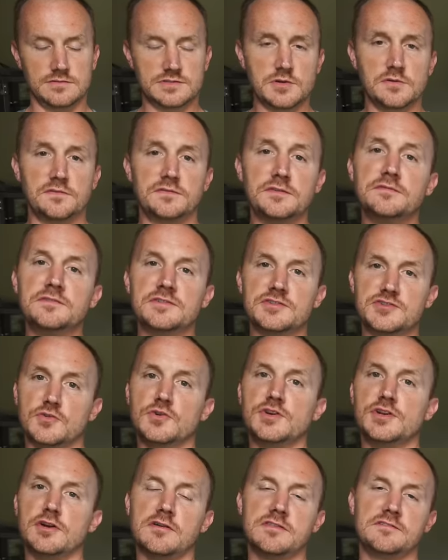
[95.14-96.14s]
So if you've
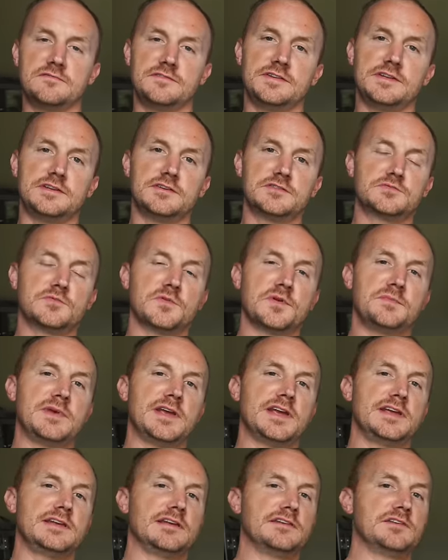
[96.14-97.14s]
enjoyed all the videos we
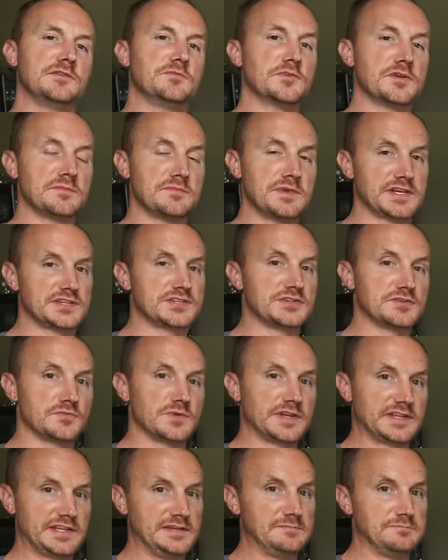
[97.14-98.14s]
made and you want to make sure
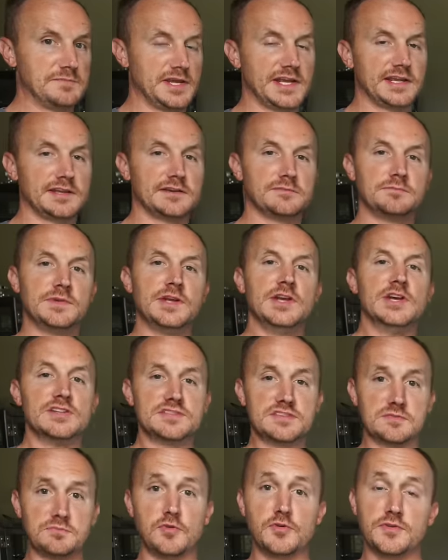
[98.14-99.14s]
we keep making them,
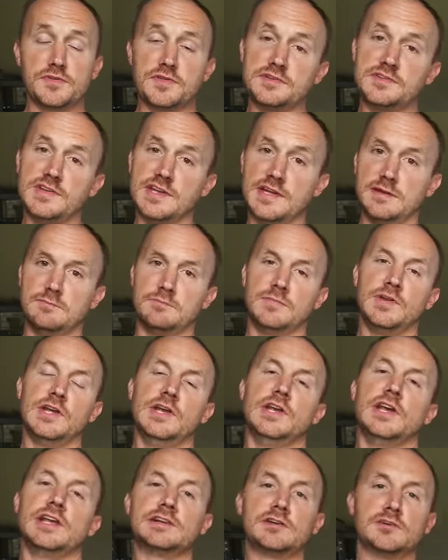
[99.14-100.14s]
support the team
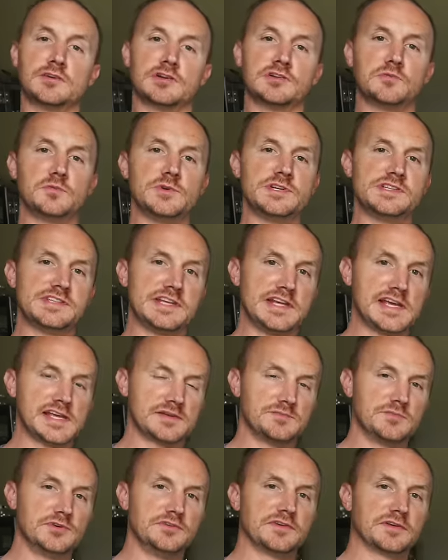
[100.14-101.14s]
and go to
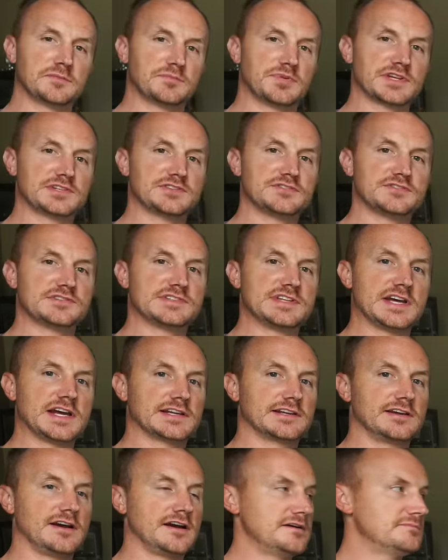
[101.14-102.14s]

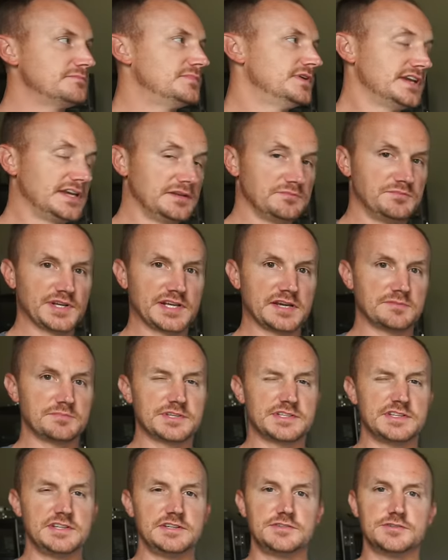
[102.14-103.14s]
LouisianaMovingPictures.com and pick up
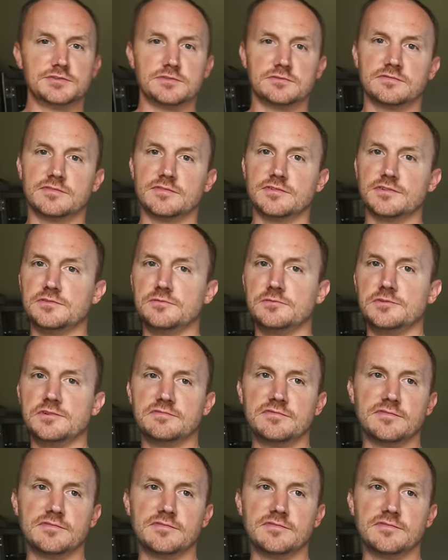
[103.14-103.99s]
a t-shirt for you and your